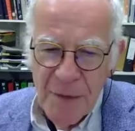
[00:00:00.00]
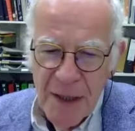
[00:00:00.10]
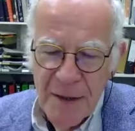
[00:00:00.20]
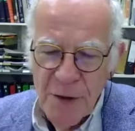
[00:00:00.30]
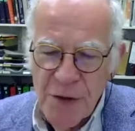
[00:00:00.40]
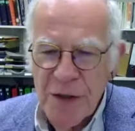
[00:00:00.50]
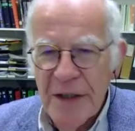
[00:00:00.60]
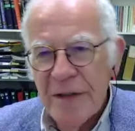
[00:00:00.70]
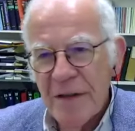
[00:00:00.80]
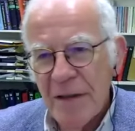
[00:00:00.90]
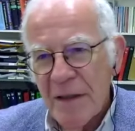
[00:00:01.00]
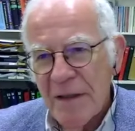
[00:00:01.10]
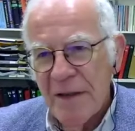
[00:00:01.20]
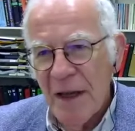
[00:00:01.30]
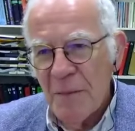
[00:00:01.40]
that doesn't
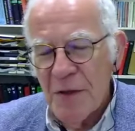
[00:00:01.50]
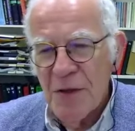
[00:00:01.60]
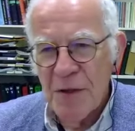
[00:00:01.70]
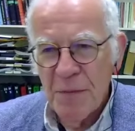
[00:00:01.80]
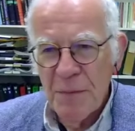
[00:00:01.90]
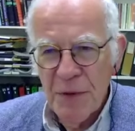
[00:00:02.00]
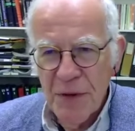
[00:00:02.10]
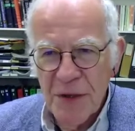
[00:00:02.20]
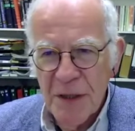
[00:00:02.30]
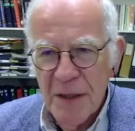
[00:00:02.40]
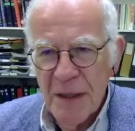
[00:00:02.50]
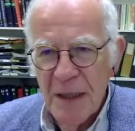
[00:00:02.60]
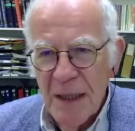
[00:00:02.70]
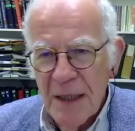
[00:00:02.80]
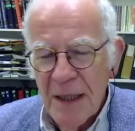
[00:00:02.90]
damage the person